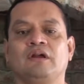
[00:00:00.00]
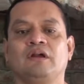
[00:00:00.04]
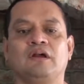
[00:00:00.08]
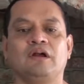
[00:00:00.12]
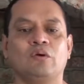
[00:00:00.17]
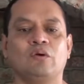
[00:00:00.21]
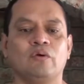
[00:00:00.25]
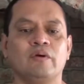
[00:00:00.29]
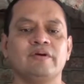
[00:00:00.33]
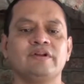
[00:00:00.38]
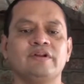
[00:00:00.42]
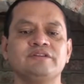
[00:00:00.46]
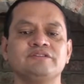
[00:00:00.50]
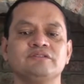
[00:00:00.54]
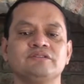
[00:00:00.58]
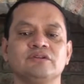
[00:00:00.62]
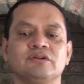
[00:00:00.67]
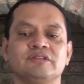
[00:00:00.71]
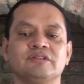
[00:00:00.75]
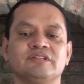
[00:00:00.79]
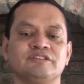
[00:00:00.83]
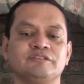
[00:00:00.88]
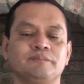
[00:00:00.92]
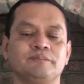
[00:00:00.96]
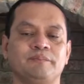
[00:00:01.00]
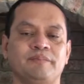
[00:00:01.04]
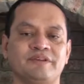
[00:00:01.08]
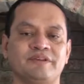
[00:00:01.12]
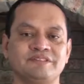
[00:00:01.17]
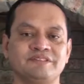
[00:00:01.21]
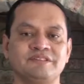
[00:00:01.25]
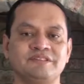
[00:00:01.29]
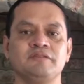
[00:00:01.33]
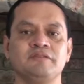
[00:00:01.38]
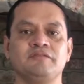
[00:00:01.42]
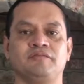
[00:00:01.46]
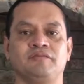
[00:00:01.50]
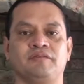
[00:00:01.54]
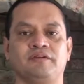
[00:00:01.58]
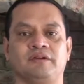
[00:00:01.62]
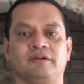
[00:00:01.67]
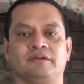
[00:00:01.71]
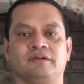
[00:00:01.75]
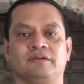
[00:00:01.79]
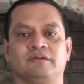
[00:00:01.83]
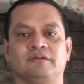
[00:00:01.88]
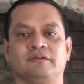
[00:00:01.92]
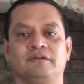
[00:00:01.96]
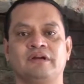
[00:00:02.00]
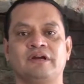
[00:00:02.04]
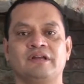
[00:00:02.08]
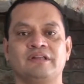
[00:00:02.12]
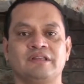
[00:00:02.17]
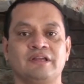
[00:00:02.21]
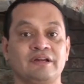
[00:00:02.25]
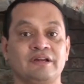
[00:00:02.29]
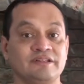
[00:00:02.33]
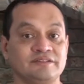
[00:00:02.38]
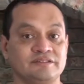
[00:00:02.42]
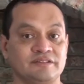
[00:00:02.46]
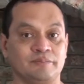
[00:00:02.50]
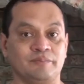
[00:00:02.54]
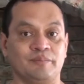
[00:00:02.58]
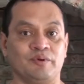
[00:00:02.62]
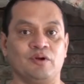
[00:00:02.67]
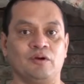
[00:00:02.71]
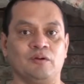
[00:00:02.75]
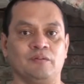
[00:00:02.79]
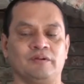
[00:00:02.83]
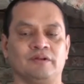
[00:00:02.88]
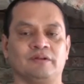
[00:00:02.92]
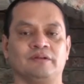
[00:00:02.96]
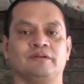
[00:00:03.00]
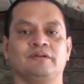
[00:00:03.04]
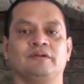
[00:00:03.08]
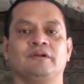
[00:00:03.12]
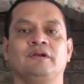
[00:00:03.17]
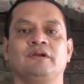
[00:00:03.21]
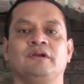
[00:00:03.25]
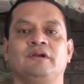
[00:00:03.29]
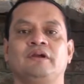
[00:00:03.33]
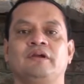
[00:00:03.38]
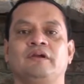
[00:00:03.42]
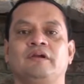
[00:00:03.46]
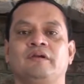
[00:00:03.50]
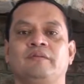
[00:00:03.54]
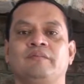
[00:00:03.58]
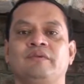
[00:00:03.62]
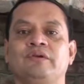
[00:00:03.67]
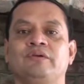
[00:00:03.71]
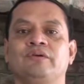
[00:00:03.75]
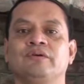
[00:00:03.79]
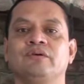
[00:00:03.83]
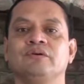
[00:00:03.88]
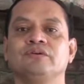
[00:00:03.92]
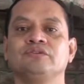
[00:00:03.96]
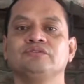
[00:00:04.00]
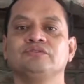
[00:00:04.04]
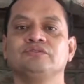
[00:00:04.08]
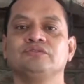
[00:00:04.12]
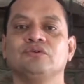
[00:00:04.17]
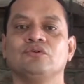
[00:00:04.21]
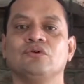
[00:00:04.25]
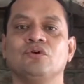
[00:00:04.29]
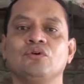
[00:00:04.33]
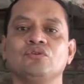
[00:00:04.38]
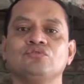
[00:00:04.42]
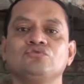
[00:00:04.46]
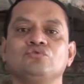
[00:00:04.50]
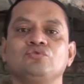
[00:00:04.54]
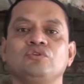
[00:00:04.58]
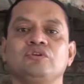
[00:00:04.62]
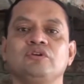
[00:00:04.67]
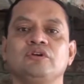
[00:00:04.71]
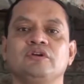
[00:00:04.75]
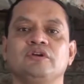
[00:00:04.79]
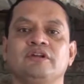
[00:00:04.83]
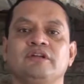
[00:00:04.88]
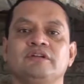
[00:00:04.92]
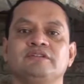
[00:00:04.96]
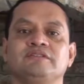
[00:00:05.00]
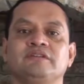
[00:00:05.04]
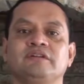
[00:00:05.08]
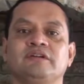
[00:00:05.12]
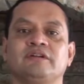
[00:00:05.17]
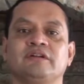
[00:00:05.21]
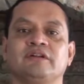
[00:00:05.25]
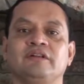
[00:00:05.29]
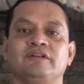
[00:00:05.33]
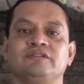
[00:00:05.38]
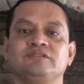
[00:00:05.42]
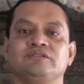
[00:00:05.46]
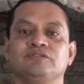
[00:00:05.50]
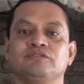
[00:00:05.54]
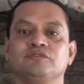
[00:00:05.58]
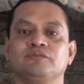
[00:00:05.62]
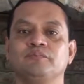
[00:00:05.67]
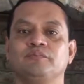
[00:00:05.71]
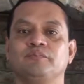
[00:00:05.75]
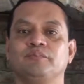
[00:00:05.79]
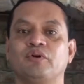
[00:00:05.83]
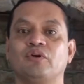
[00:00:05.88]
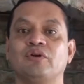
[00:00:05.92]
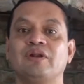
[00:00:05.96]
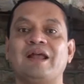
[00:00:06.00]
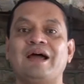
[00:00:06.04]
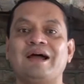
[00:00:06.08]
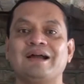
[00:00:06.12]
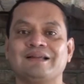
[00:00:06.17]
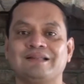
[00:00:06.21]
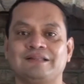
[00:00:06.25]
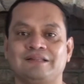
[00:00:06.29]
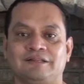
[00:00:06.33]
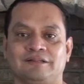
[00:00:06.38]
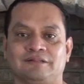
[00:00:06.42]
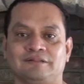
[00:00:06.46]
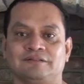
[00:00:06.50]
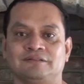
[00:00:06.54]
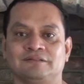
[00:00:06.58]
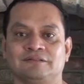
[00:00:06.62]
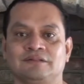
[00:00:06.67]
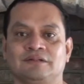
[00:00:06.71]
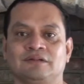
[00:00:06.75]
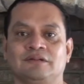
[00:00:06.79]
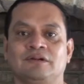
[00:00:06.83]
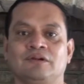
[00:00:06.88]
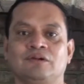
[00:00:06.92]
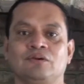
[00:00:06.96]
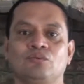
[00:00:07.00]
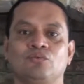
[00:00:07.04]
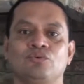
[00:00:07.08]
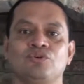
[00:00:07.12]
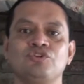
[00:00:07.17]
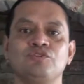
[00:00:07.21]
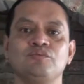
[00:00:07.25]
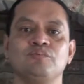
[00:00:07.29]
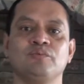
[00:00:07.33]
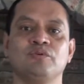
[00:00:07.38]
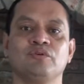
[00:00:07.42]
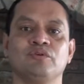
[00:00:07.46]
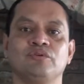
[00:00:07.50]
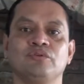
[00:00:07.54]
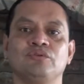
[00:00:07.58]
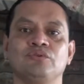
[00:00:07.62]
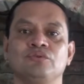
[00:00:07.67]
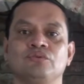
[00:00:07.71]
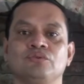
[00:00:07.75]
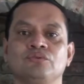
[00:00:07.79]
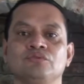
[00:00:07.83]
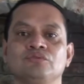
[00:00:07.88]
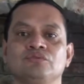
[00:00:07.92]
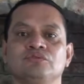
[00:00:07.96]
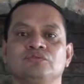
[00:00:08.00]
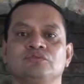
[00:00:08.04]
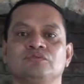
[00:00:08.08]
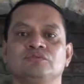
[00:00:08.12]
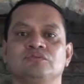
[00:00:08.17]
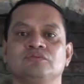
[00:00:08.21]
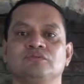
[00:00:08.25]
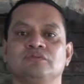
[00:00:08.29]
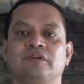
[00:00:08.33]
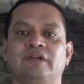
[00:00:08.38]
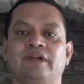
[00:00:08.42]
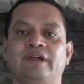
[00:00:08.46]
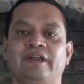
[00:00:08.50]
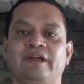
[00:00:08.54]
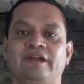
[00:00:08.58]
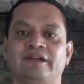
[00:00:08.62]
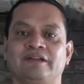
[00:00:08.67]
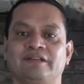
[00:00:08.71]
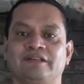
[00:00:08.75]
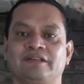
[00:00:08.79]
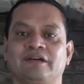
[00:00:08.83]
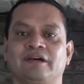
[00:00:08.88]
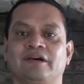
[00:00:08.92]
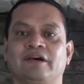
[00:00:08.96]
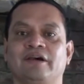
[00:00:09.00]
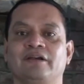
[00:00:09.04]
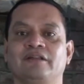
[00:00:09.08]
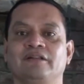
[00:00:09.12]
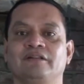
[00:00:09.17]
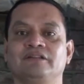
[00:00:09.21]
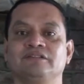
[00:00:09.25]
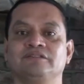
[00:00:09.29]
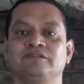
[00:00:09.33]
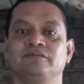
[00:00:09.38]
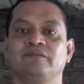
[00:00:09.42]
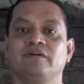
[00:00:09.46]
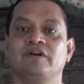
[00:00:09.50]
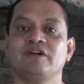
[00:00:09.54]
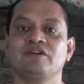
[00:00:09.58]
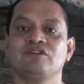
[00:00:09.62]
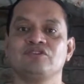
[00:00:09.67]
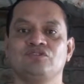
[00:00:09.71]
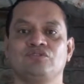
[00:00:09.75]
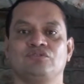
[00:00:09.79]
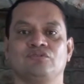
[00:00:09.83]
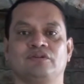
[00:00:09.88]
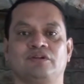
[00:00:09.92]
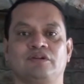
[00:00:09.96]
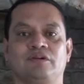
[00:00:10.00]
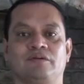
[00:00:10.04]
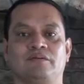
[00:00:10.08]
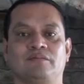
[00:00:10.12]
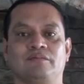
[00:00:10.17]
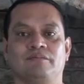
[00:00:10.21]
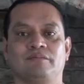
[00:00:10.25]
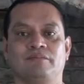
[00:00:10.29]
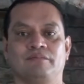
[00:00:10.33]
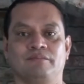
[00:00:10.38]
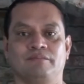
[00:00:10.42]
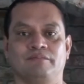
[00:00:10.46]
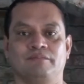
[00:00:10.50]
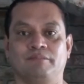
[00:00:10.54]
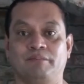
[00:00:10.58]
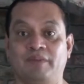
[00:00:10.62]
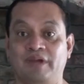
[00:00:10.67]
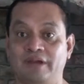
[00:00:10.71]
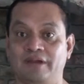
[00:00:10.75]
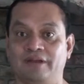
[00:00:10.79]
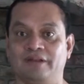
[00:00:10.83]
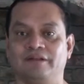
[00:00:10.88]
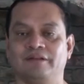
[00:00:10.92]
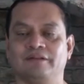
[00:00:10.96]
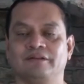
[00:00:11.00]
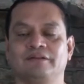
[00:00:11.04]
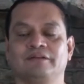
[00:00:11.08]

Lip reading: However, it's not specific, and that is the problem, because also increase the release of prolactin, which produce erectile dysfunction in men.